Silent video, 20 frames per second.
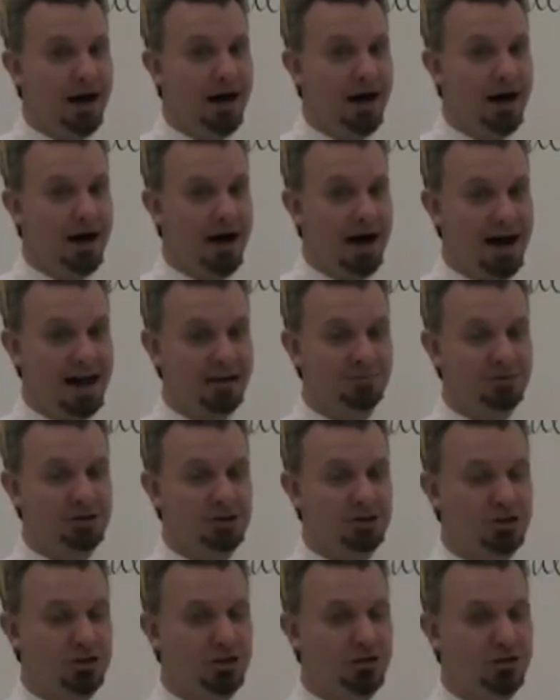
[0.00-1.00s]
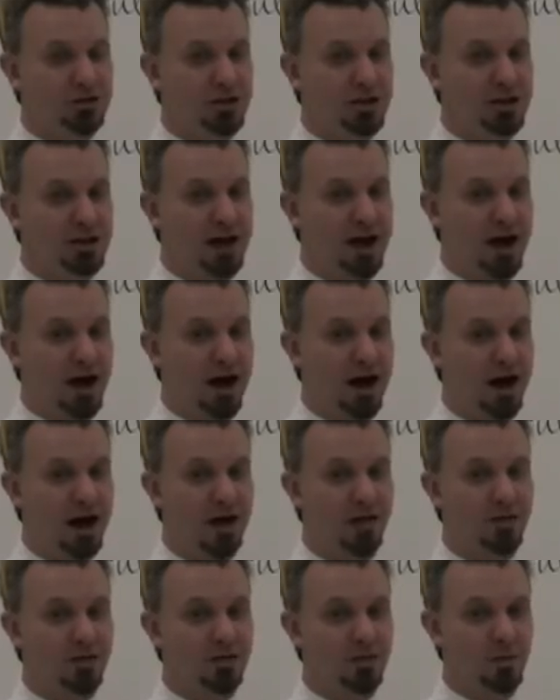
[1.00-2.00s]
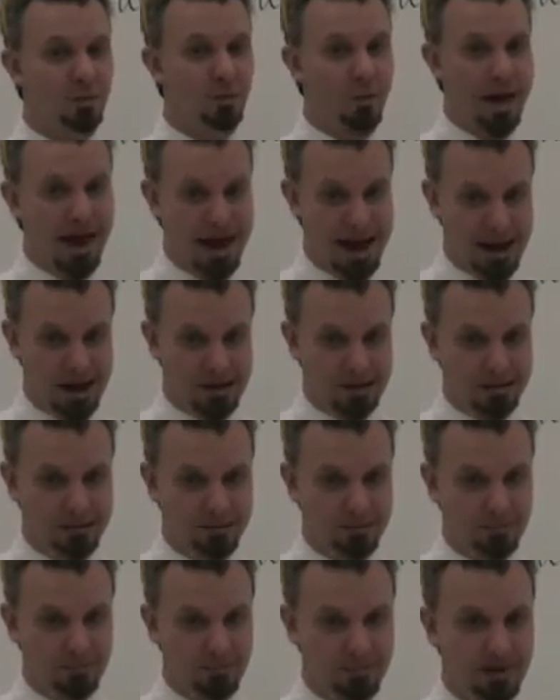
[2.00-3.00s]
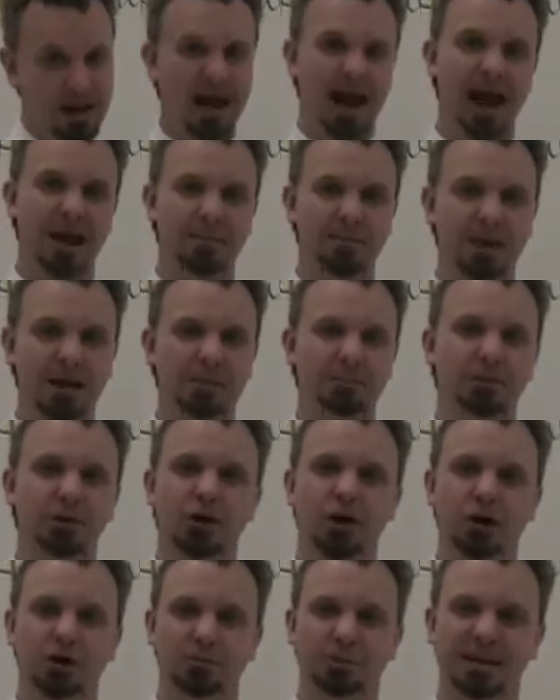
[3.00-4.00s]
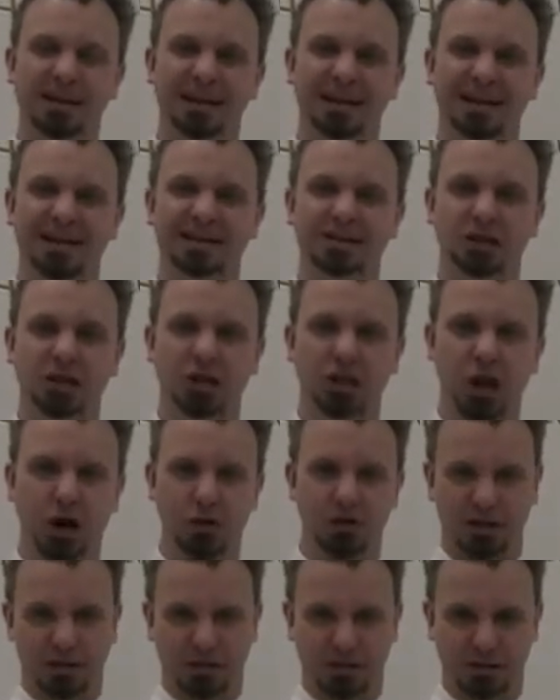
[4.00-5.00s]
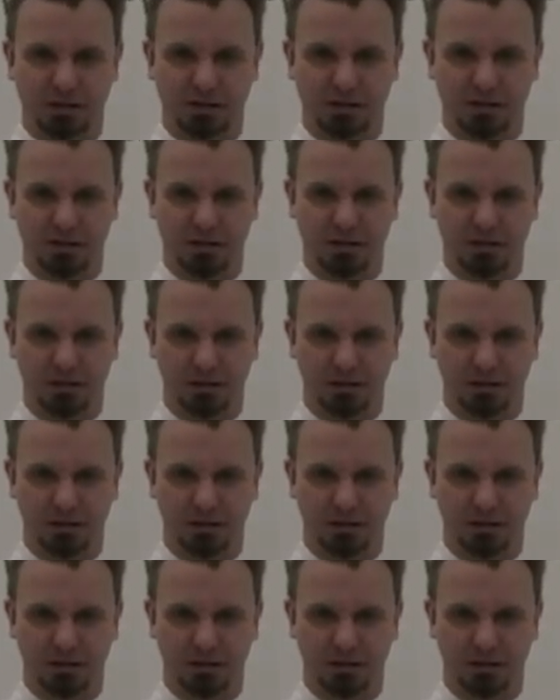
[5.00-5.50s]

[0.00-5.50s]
I am certainly on the way, and people are beginning to notice.